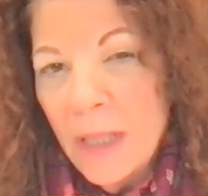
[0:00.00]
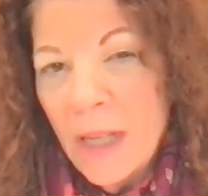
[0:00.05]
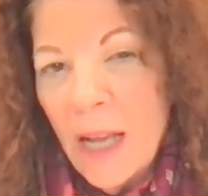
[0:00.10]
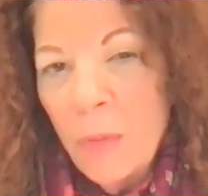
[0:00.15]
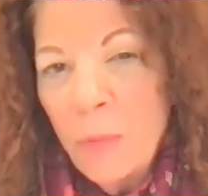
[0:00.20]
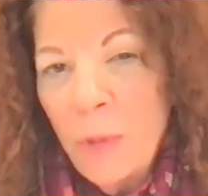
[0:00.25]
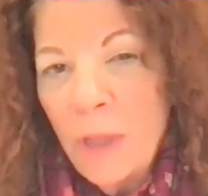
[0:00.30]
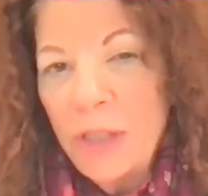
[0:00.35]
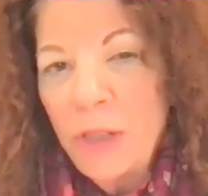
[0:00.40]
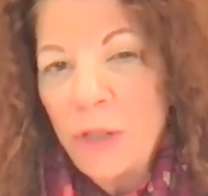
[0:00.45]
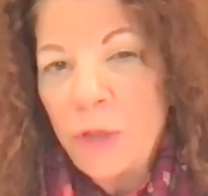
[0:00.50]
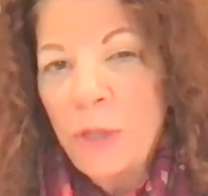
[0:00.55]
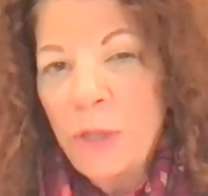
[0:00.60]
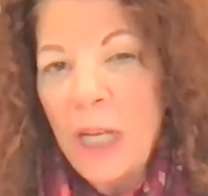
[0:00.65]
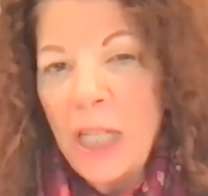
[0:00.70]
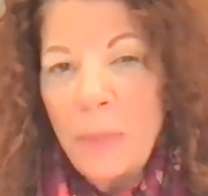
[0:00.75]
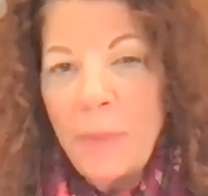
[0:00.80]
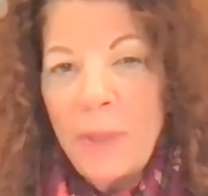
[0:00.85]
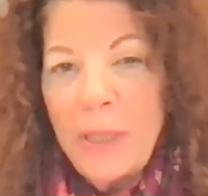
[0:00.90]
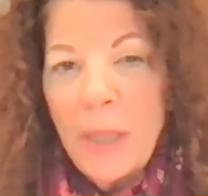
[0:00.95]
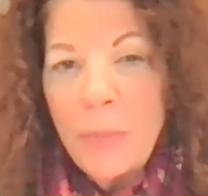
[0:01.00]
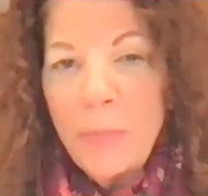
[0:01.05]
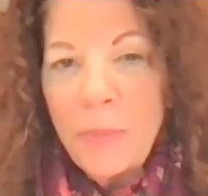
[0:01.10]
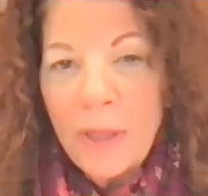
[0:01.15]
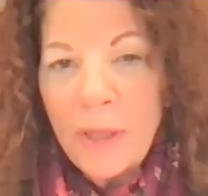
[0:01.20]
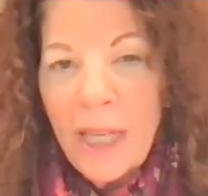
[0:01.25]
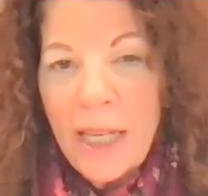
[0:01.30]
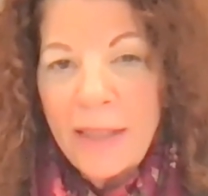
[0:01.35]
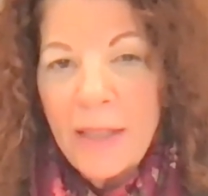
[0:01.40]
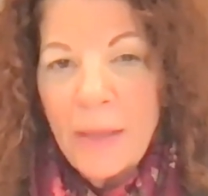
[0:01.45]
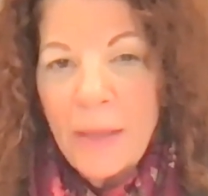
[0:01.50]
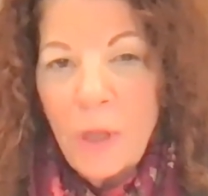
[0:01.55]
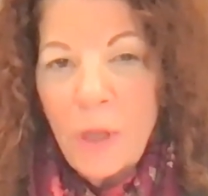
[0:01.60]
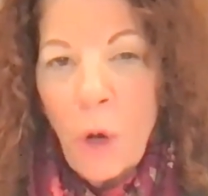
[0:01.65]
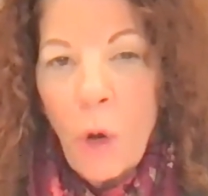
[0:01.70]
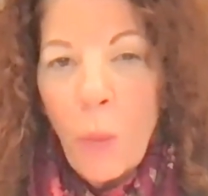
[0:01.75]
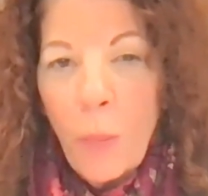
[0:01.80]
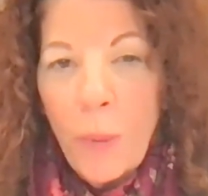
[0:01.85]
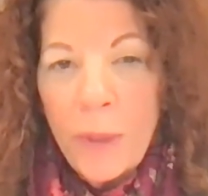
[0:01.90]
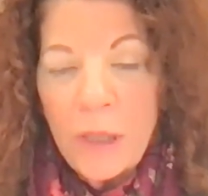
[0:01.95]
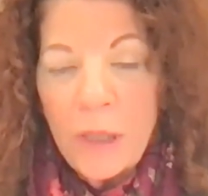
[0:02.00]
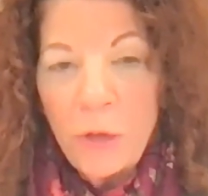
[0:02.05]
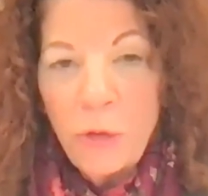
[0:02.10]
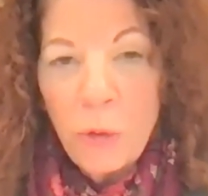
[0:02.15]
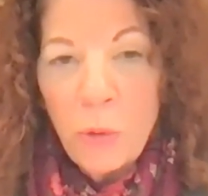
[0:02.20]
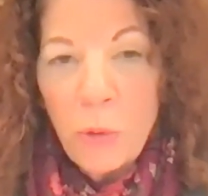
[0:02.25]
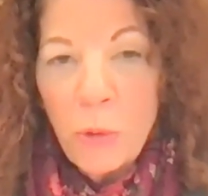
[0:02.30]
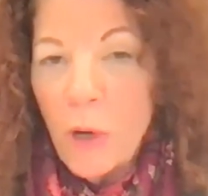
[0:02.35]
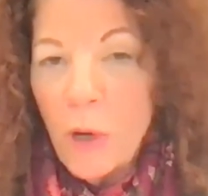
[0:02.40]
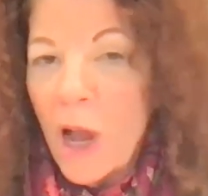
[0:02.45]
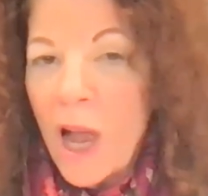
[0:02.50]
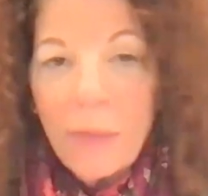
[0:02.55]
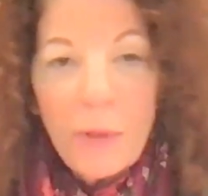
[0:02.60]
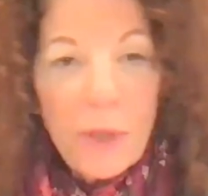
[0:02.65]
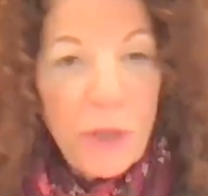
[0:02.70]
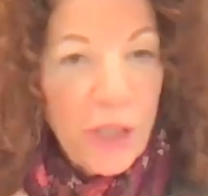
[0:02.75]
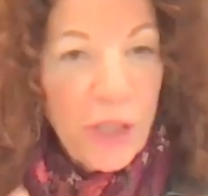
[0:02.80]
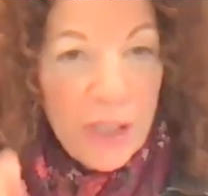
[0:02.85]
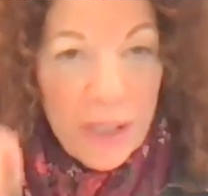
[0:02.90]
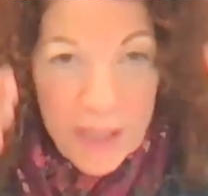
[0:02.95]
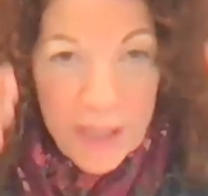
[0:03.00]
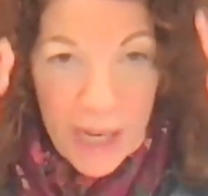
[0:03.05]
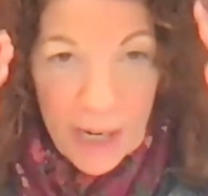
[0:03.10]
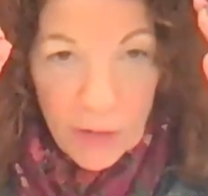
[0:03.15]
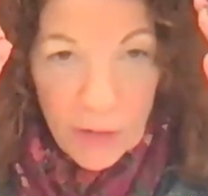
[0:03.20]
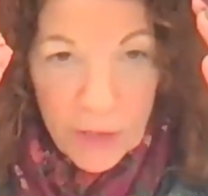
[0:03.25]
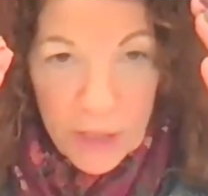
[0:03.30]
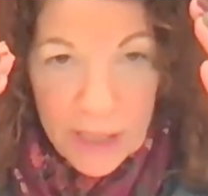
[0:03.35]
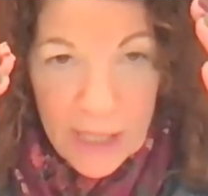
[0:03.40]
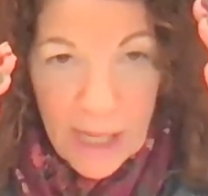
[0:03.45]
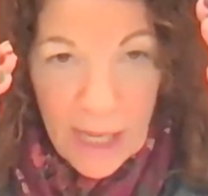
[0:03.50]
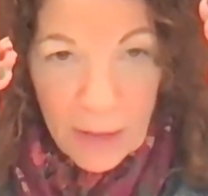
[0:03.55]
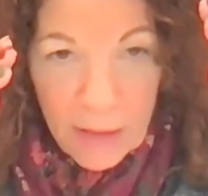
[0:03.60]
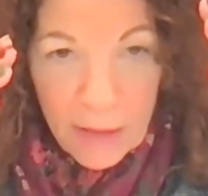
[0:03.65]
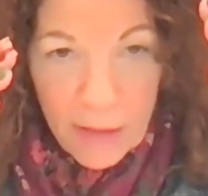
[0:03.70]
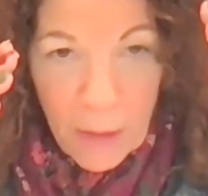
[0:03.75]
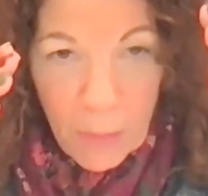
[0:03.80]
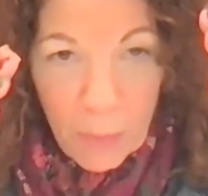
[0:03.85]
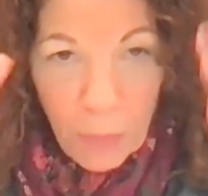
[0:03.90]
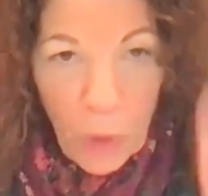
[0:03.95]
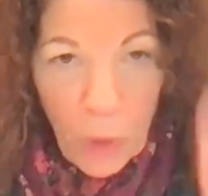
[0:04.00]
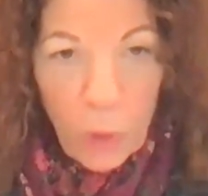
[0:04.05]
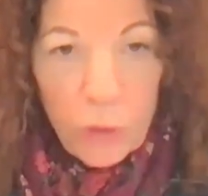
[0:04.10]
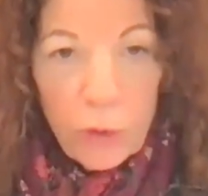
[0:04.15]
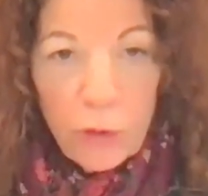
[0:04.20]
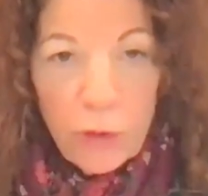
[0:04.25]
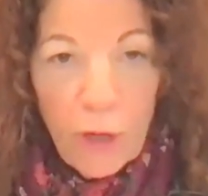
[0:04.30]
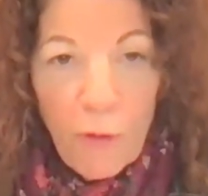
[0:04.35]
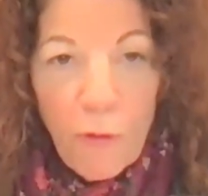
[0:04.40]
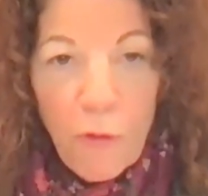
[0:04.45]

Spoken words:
I wasn't trying to manipulate them to open a door. I was just there to get the most